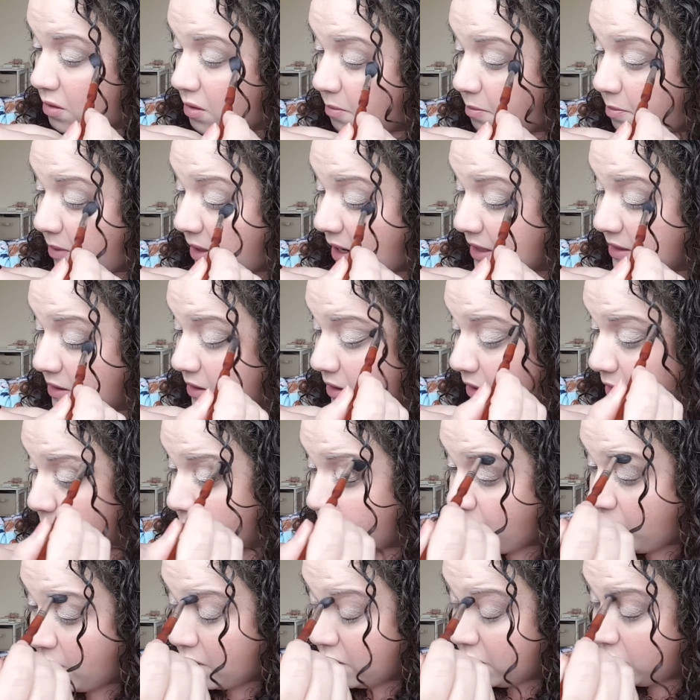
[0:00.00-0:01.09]
blending
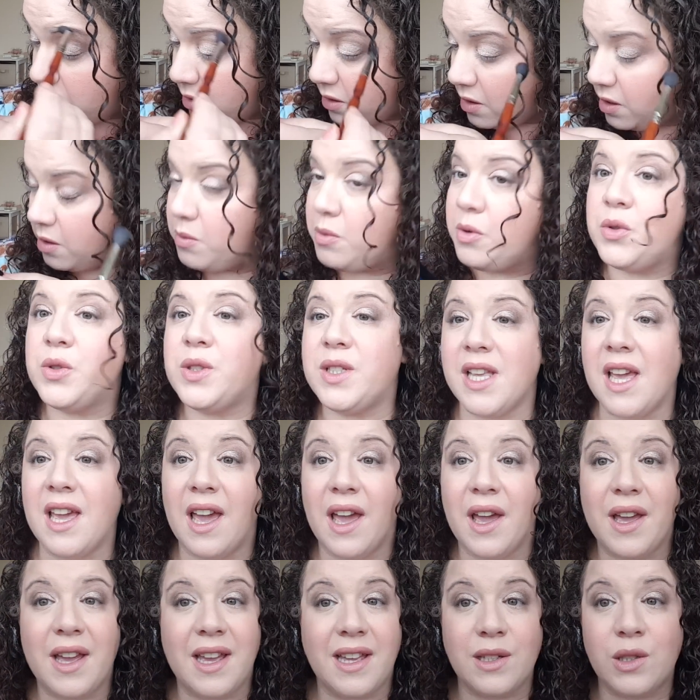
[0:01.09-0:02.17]
brush, you will see
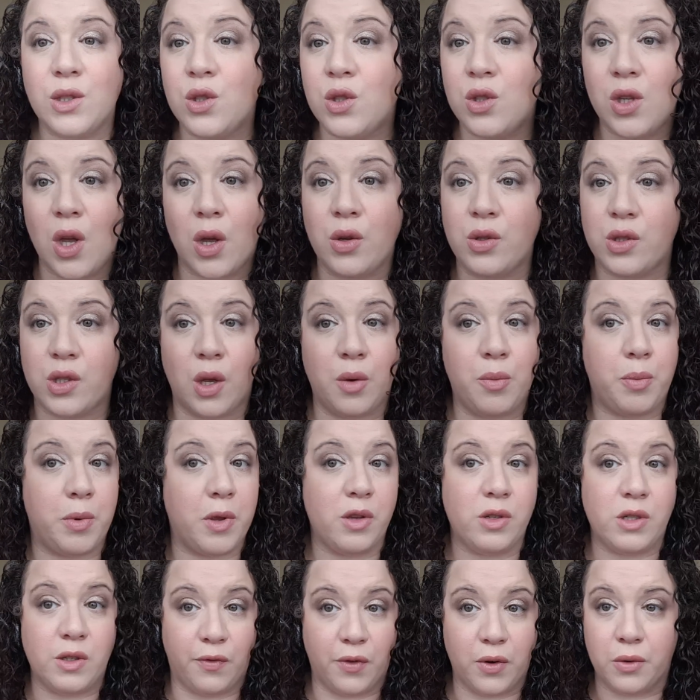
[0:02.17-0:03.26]
it. It's so, so
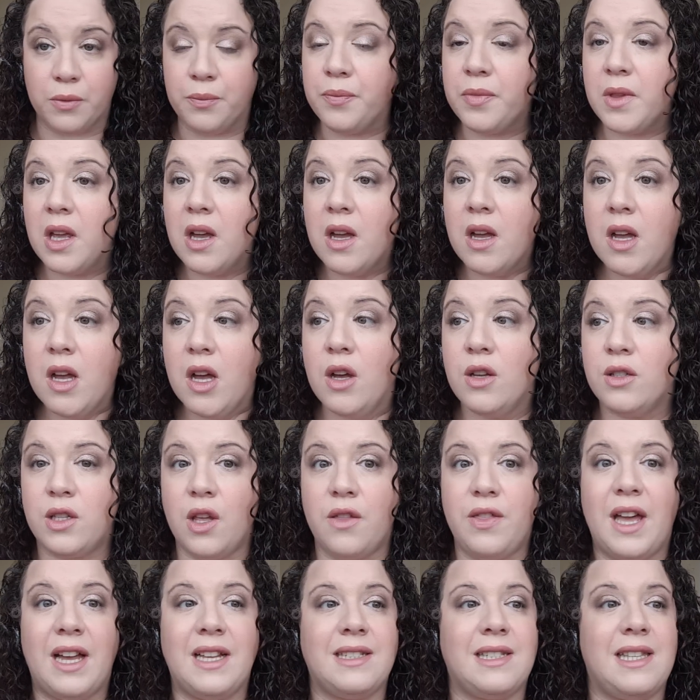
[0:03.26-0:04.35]
beautiful. So
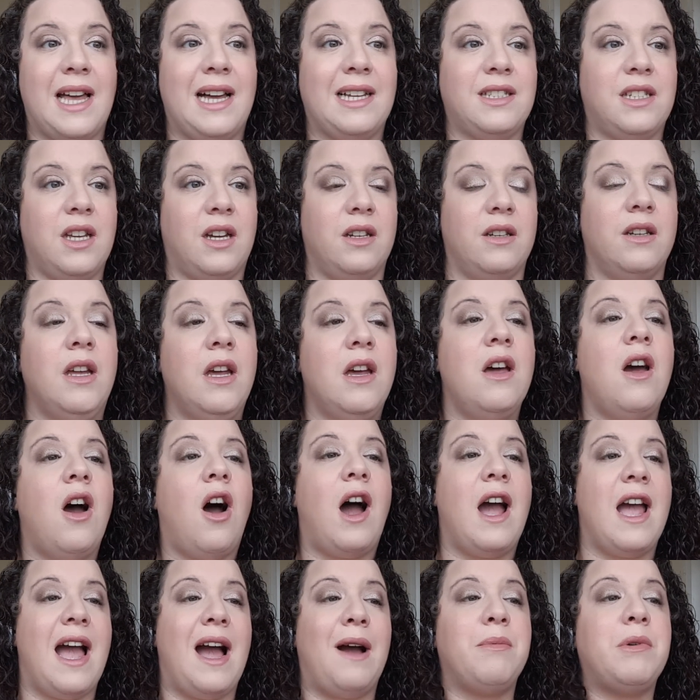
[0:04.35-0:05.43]
that's that done.
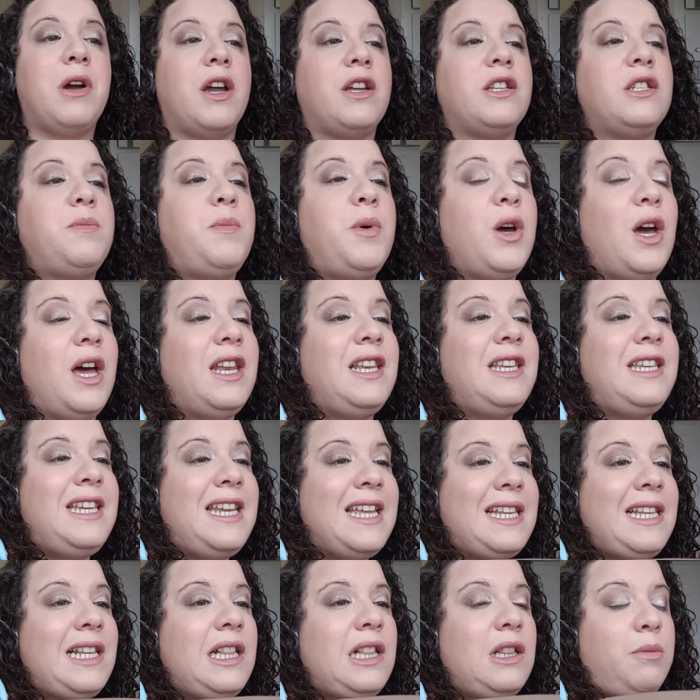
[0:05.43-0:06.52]
I am going to put a
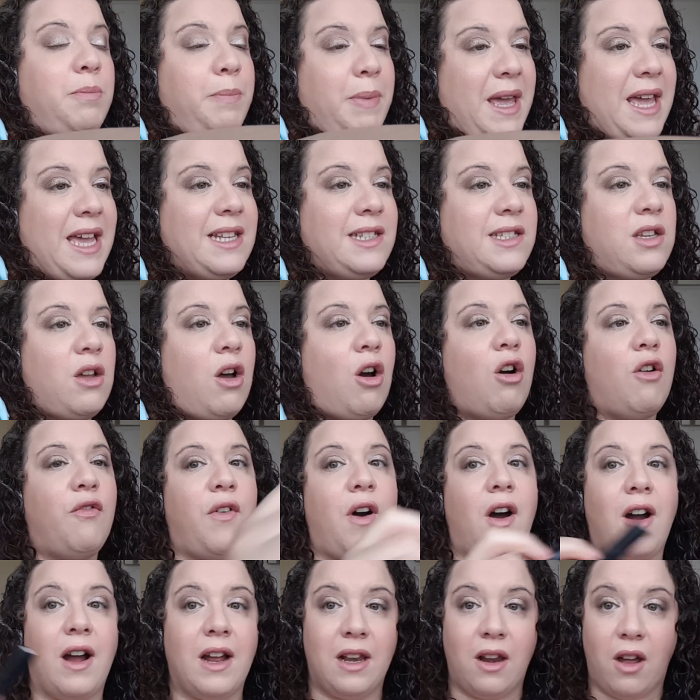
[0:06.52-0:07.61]
little bit of
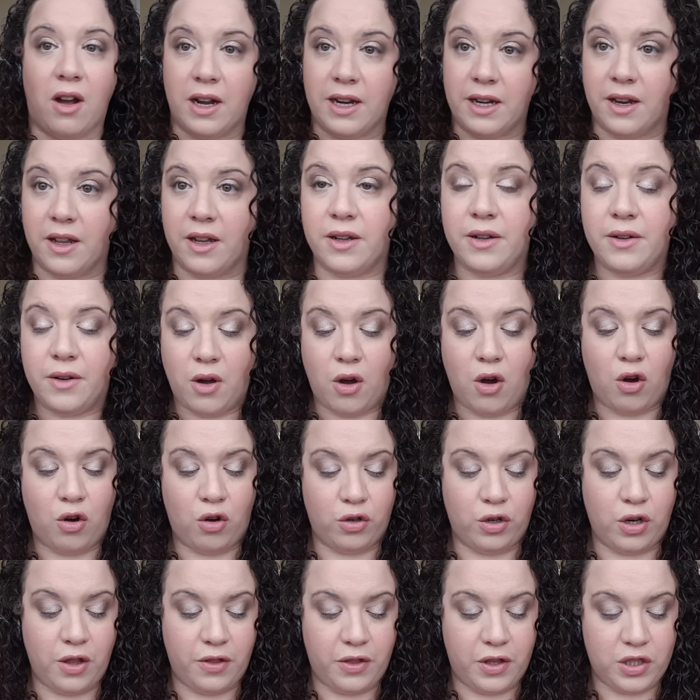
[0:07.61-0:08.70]
eyeliner
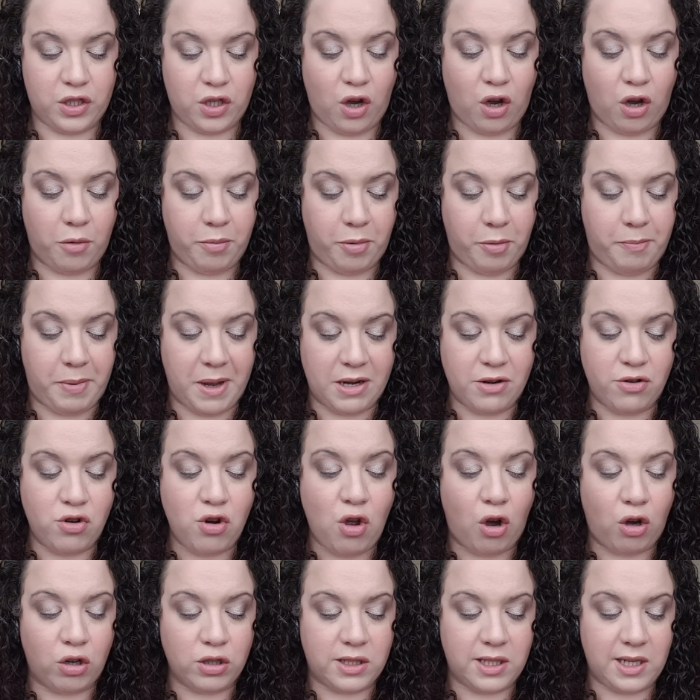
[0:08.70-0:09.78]
on the top, but
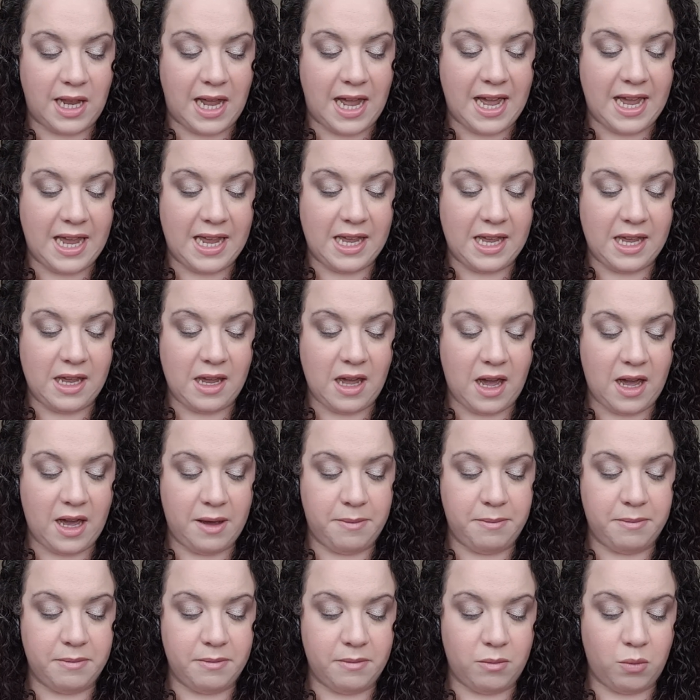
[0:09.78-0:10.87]
not a
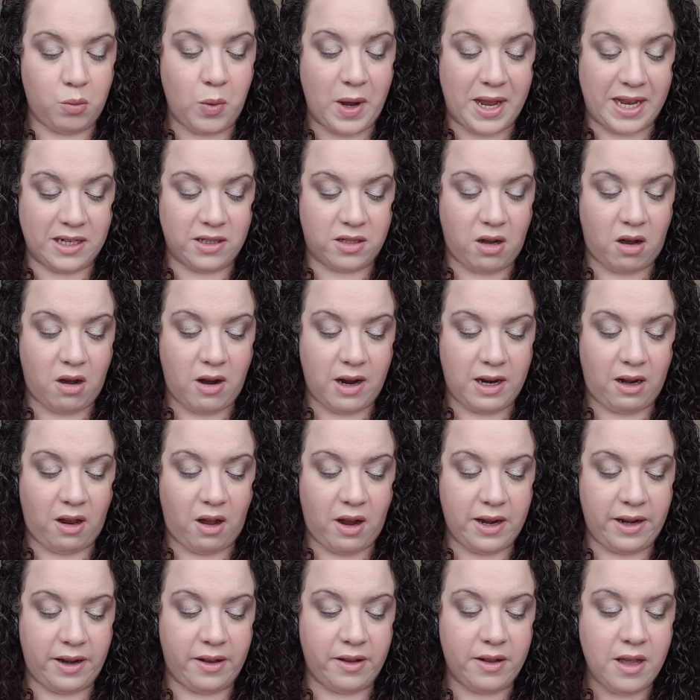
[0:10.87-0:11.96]
winged
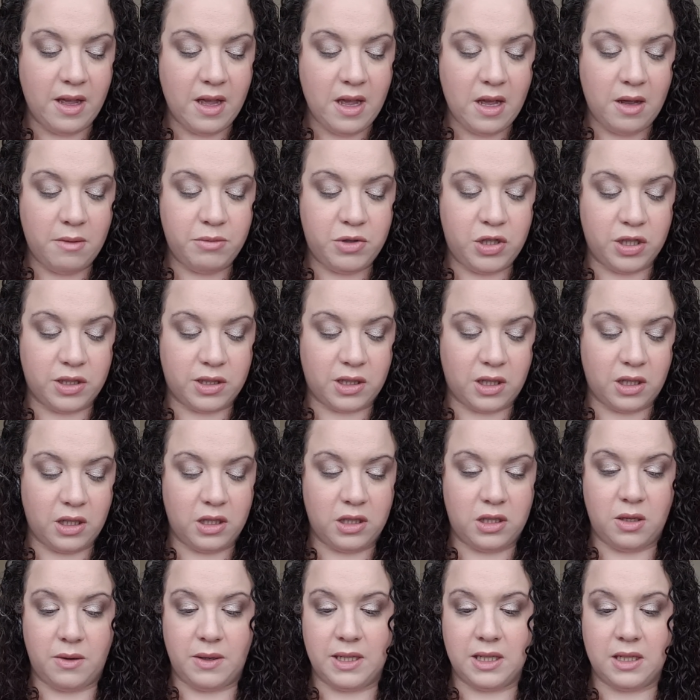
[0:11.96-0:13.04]
eyeliner. Just going to
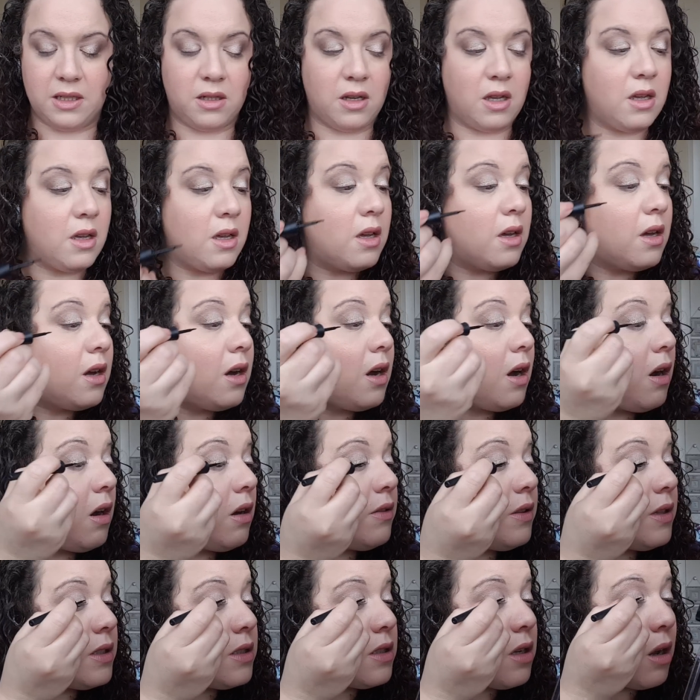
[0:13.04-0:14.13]
do it
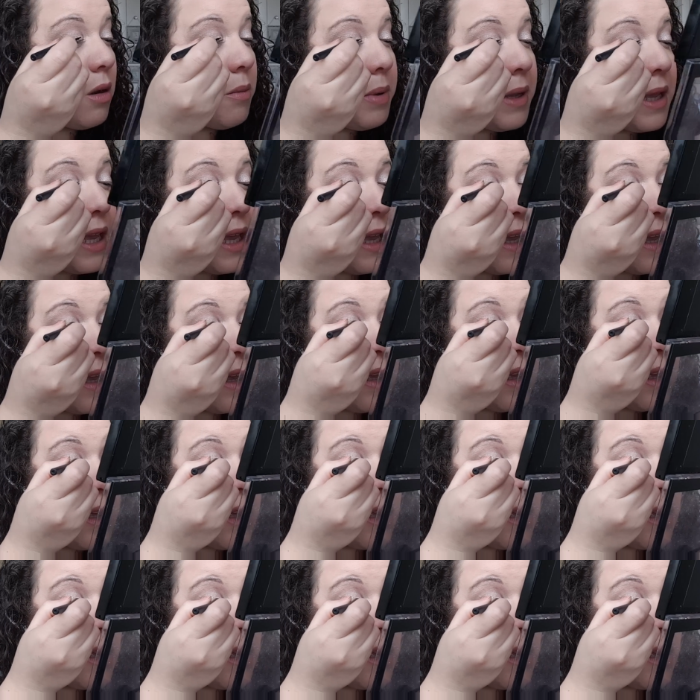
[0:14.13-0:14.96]
on the top here.